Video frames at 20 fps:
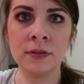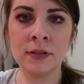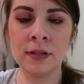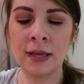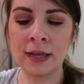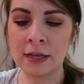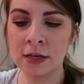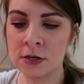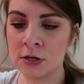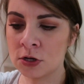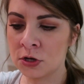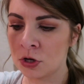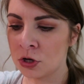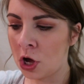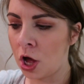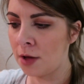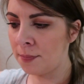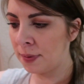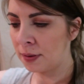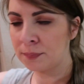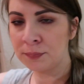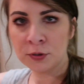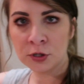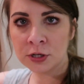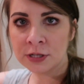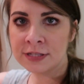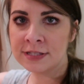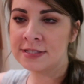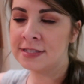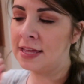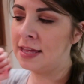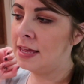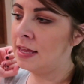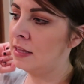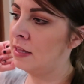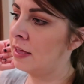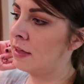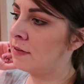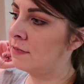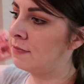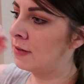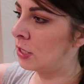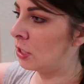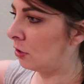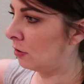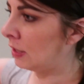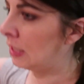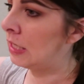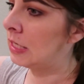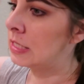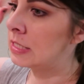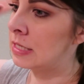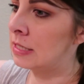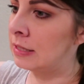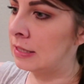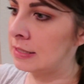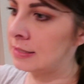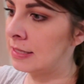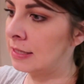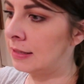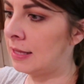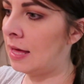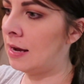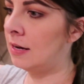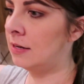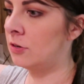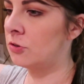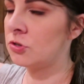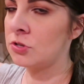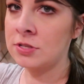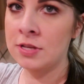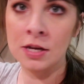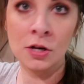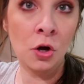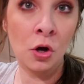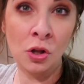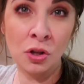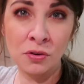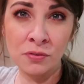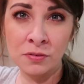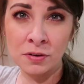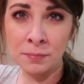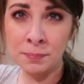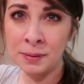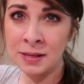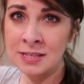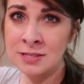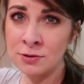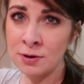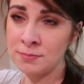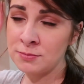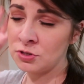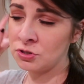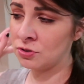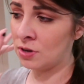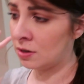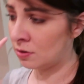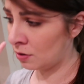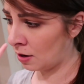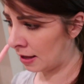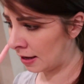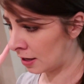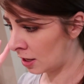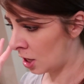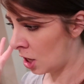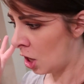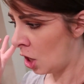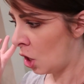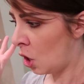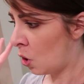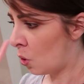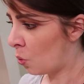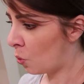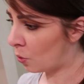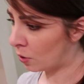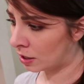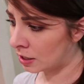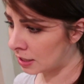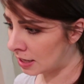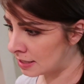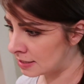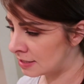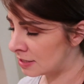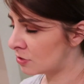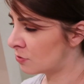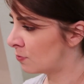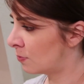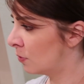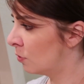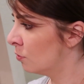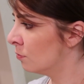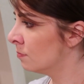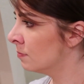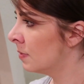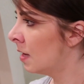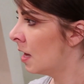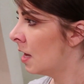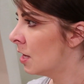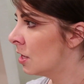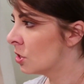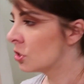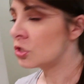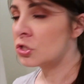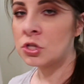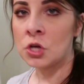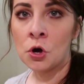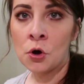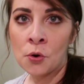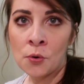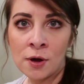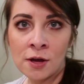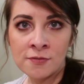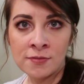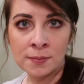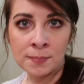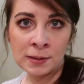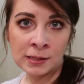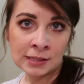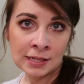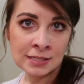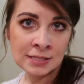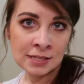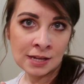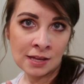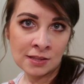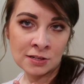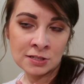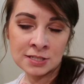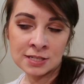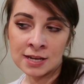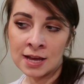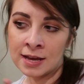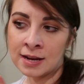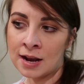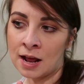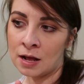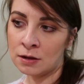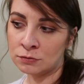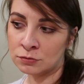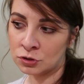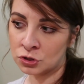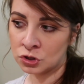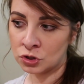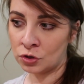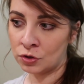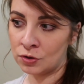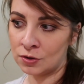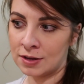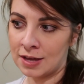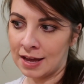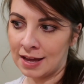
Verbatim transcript: like comic books and like figurines and things like that and just kind of all over the place so i'm just trying to like organize his room so if i put that together tonight i will show you